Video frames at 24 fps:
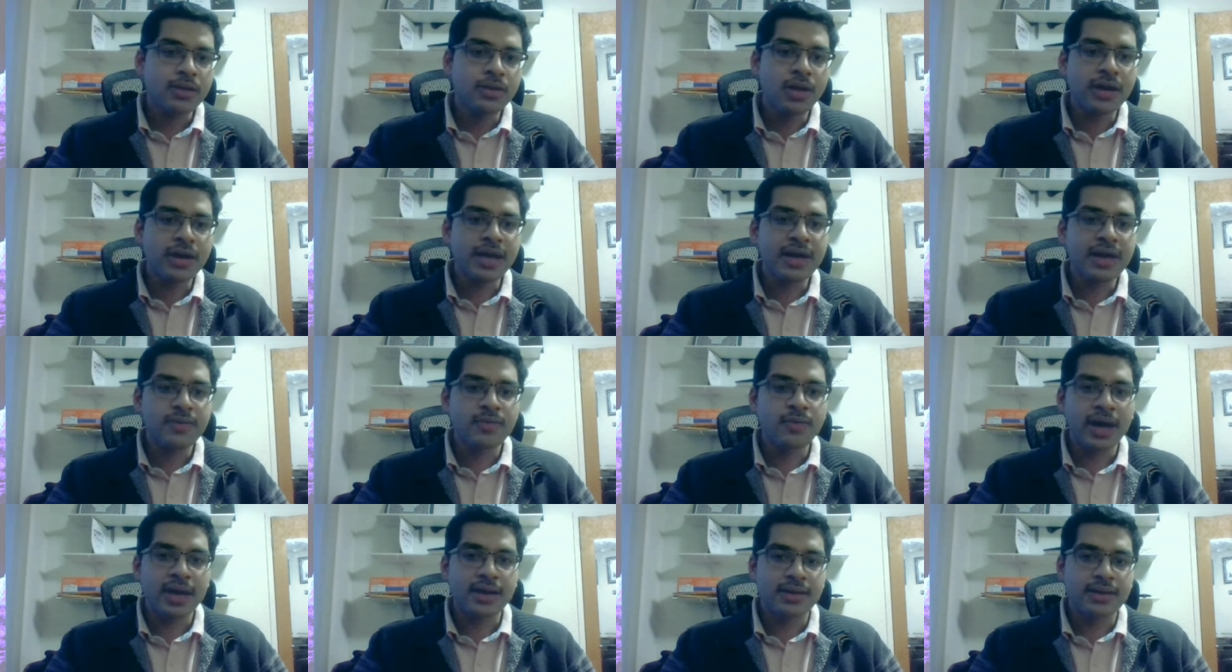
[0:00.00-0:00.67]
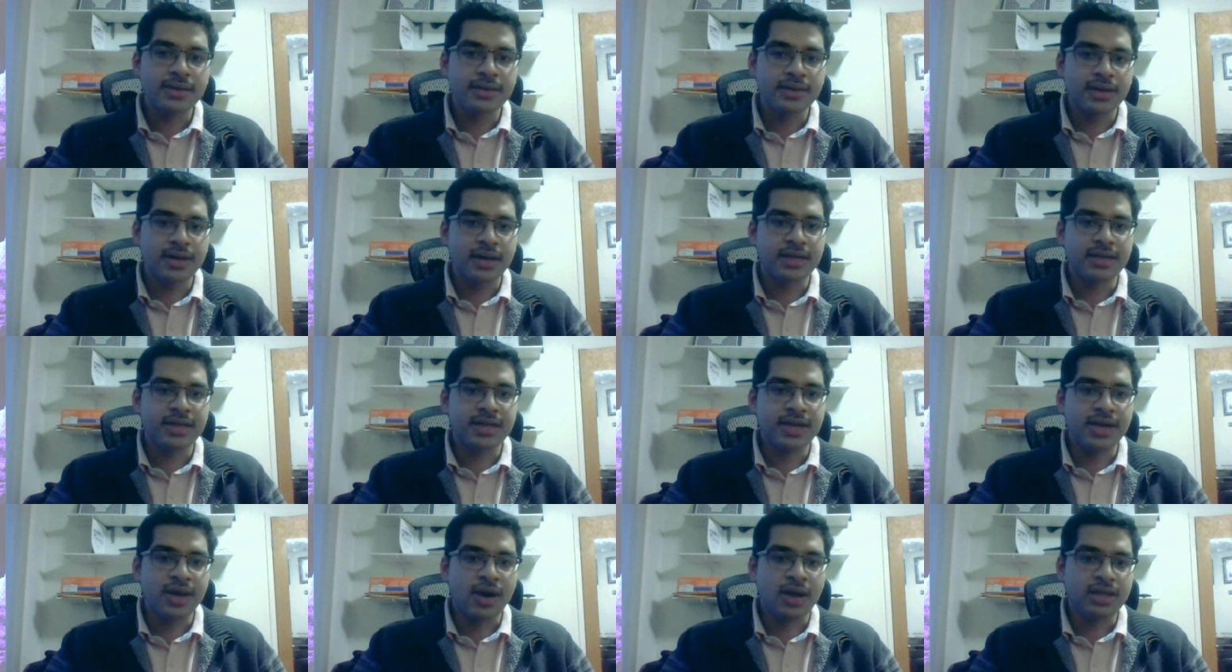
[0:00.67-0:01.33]
look at what
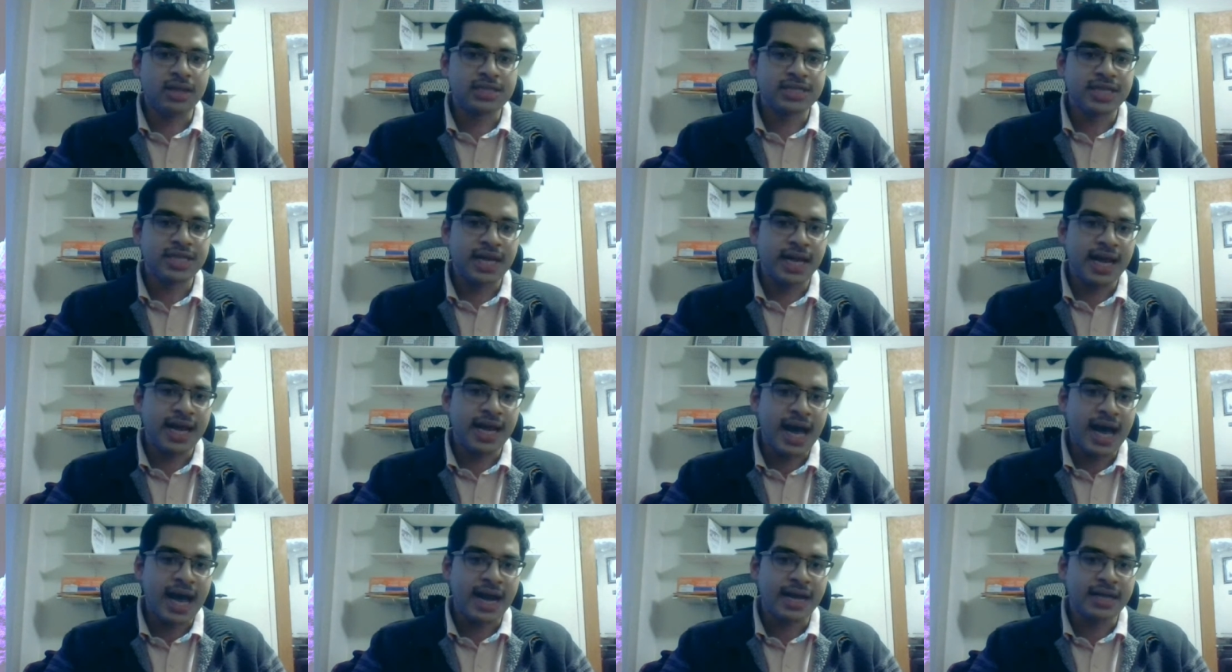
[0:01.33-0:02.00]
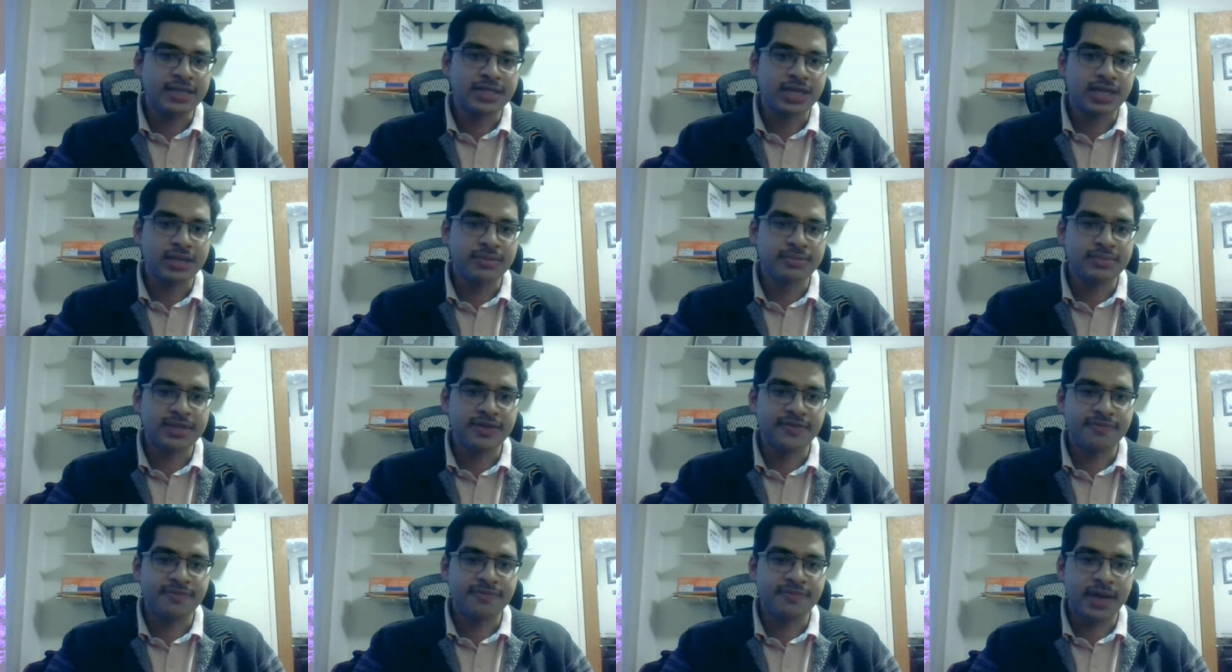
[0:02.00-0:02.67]
the knowledge that I had in
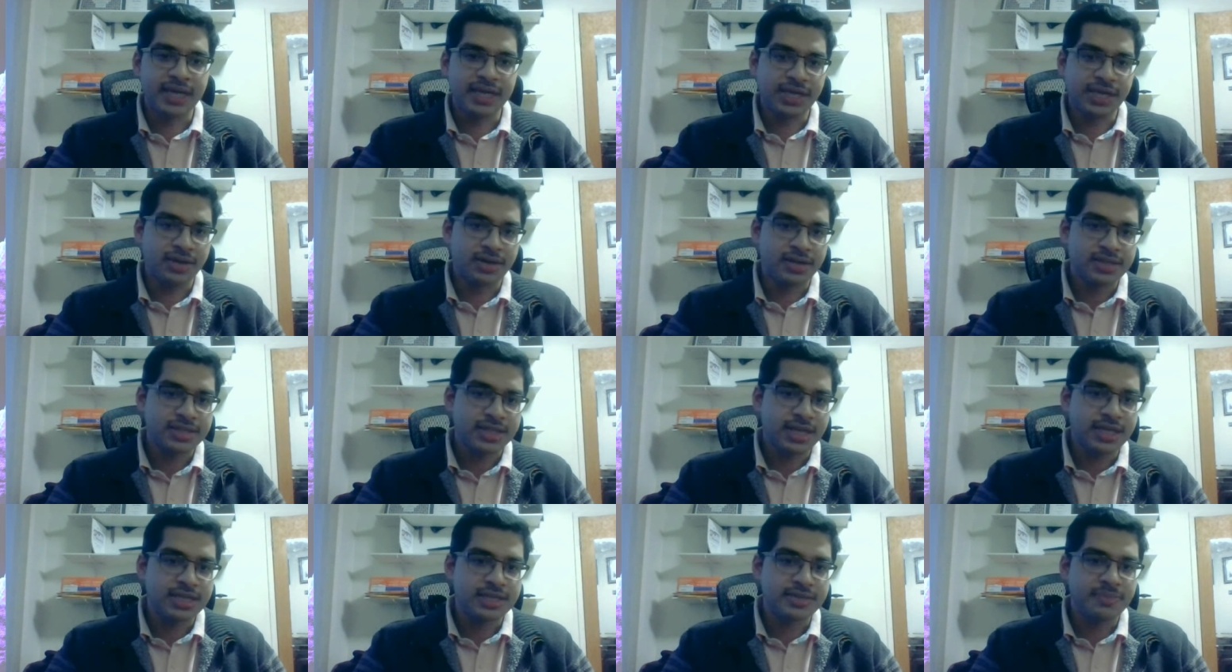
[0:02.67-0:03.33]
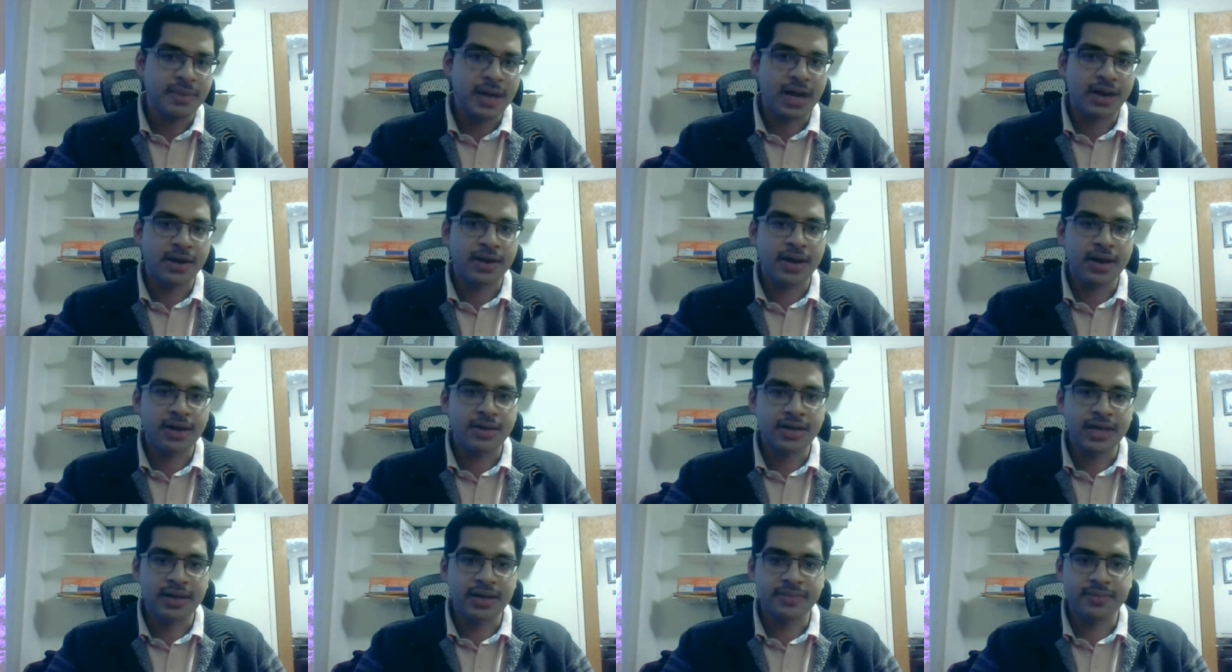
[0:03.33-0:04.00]
terms of my neuroscience
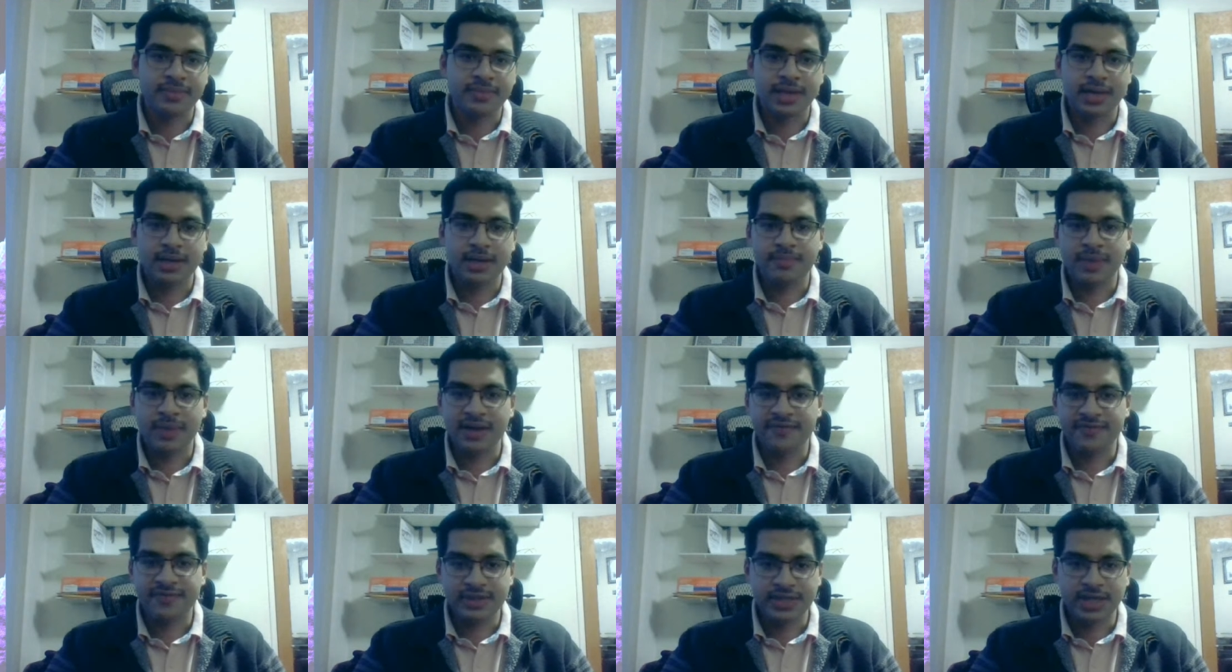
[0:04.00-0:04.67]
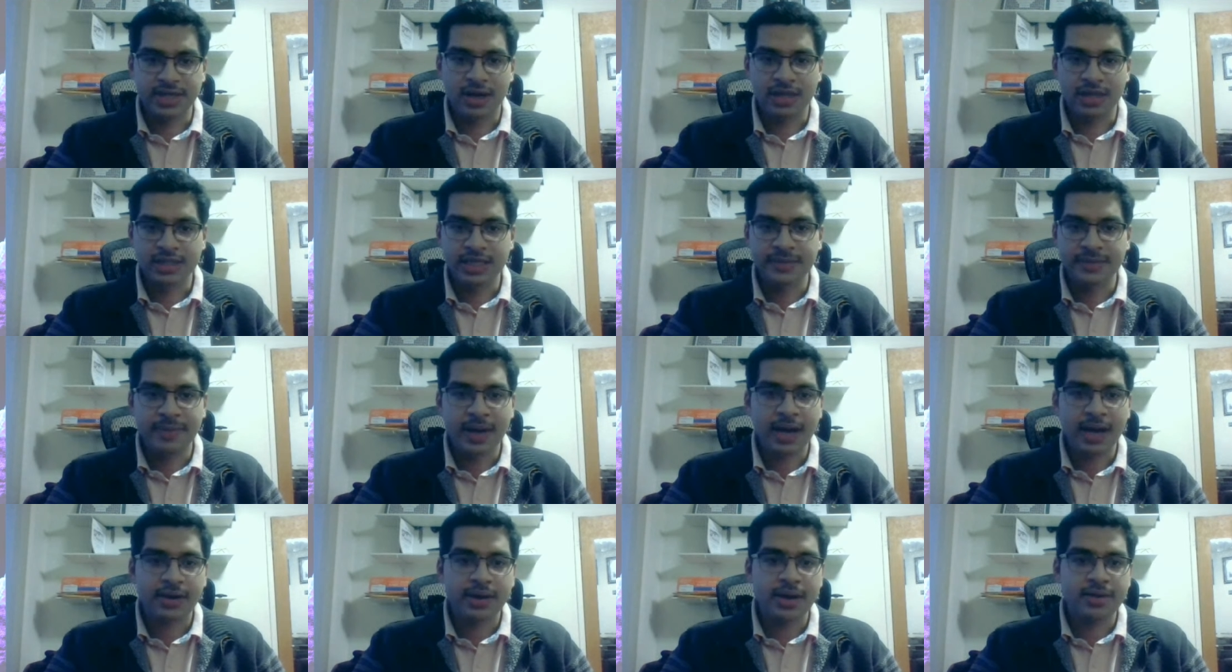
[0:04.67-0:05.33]
background and my physiology
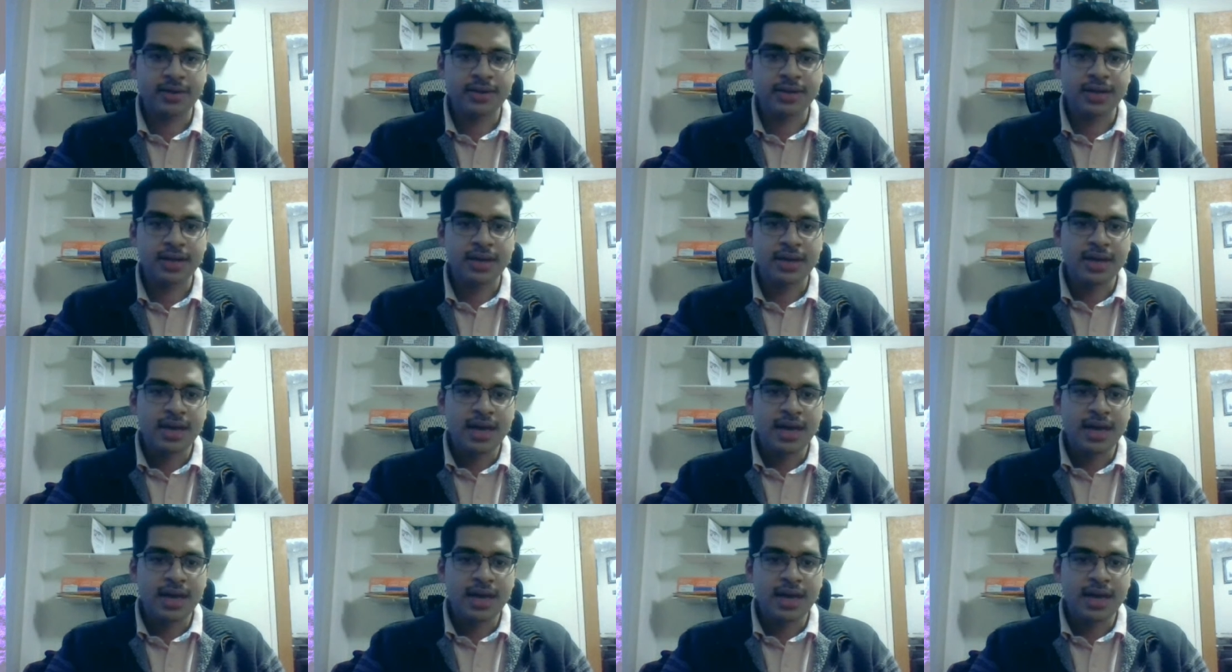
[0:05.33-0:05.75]
background,